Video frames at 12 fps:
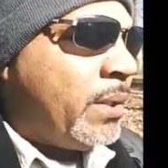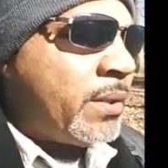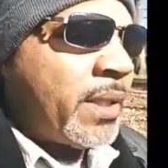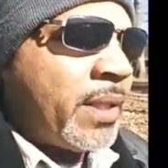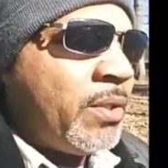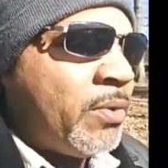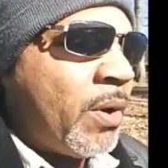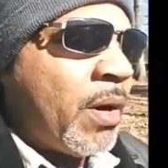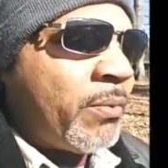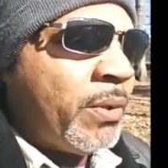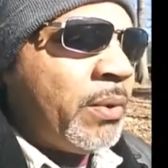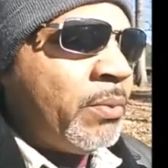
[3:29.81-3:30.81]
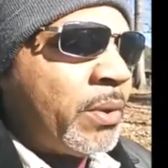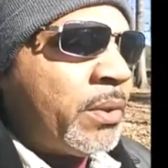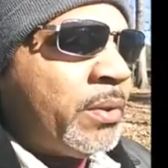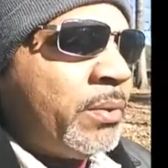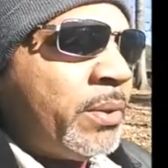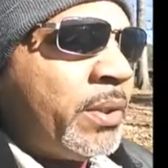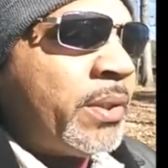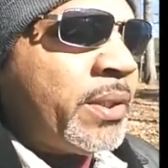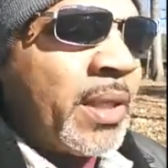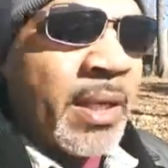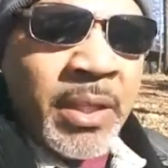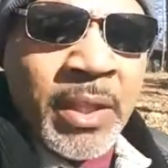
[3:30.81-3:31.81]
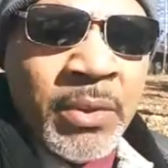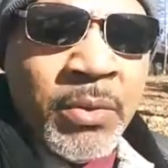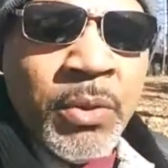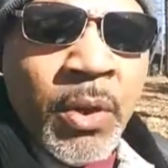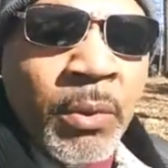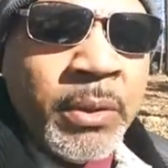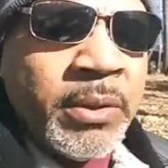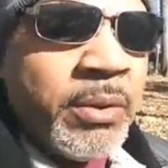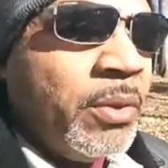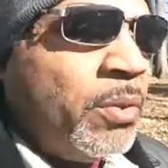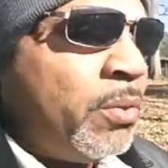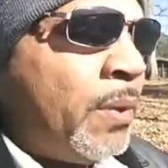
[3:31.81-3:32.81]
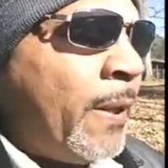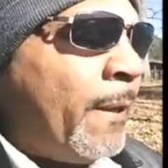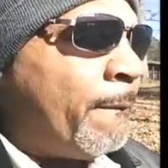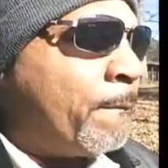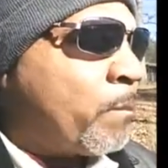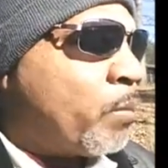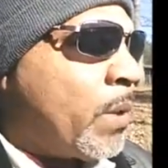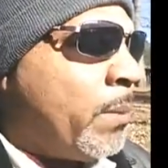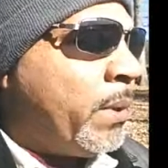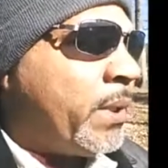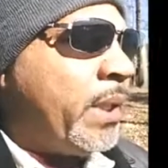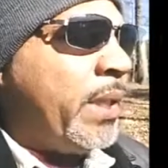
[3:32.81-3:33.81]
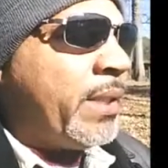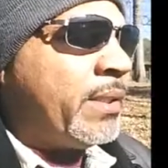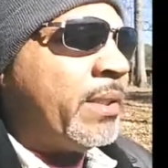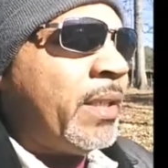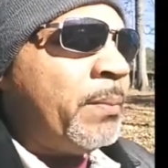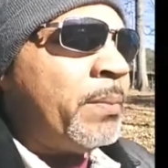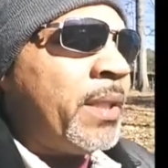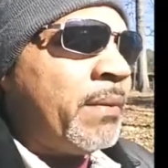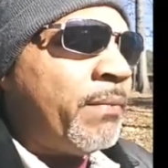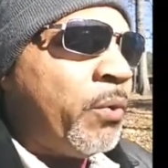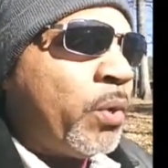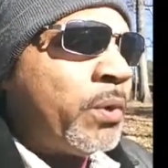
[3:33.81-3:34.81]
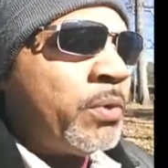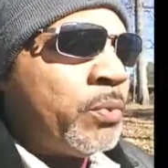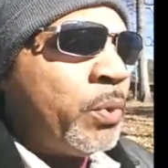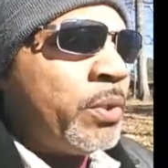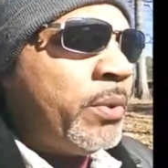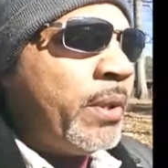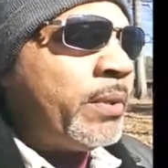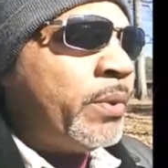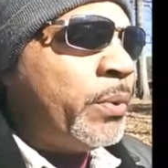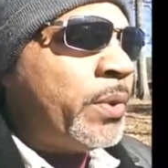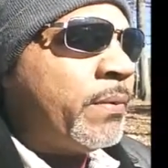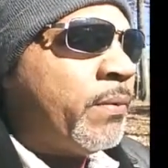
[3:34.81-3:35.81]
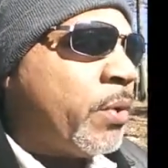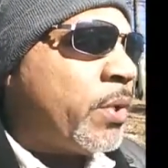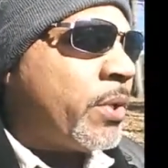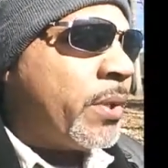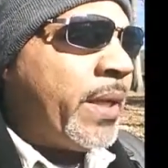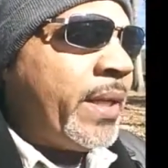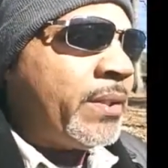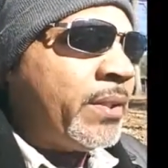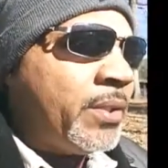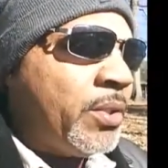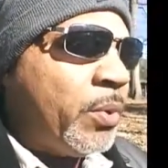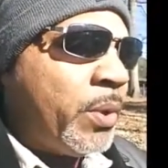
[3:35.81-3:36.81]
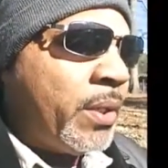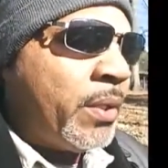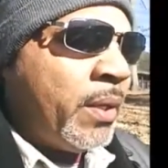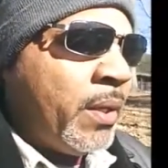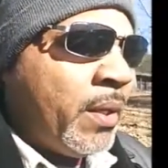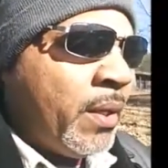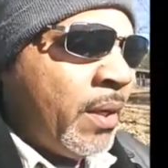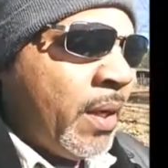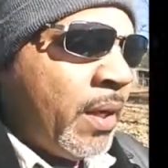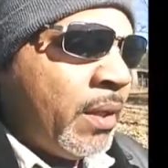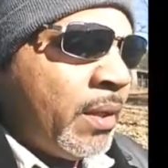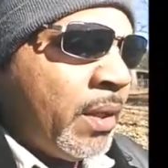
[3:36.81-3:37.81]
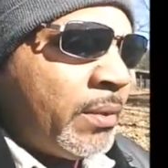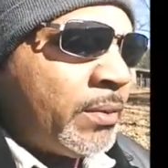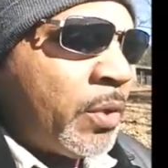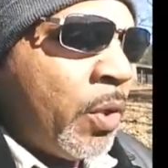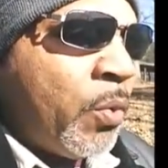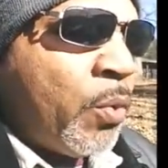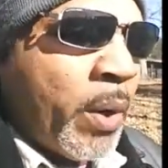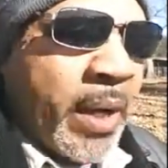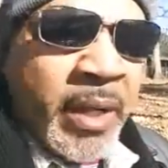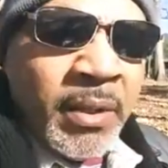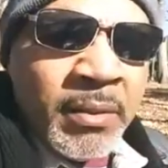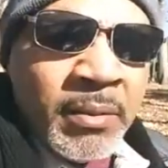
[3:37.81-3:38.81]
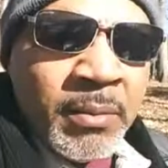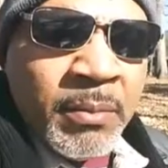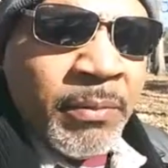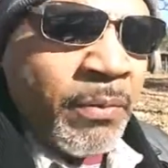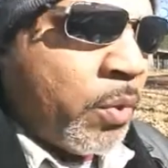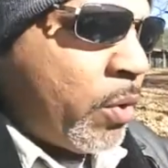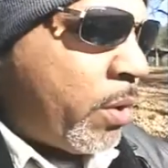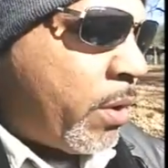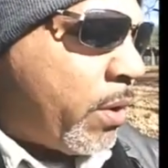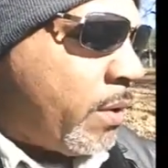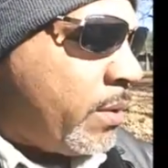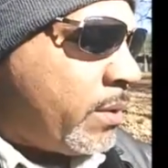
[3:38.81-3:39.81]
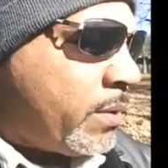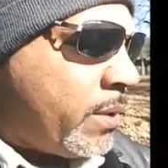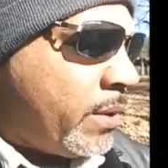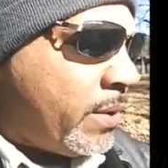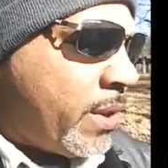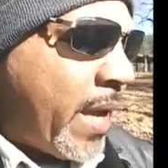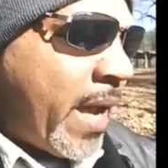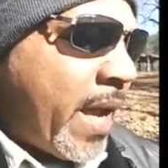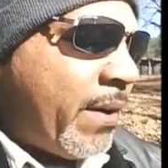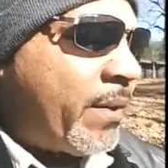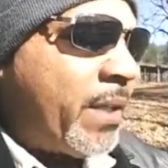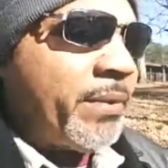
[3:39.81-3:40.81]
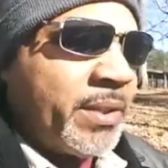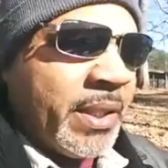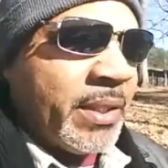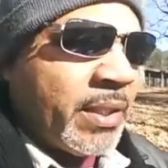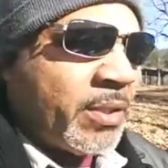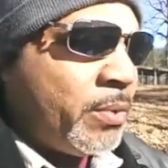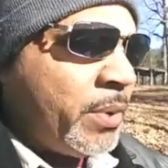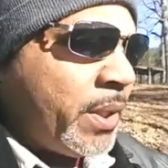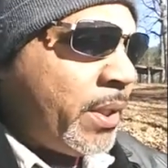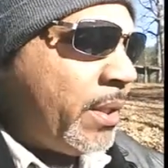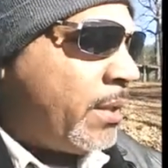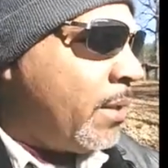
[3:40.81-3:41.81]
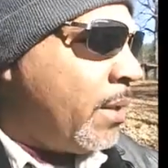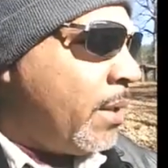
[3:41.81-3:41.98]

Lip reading: say, you know, I really want to do this, and you know what to do. But the next step, what you have to do is force your hand to do it. Don't wait to have everything that you need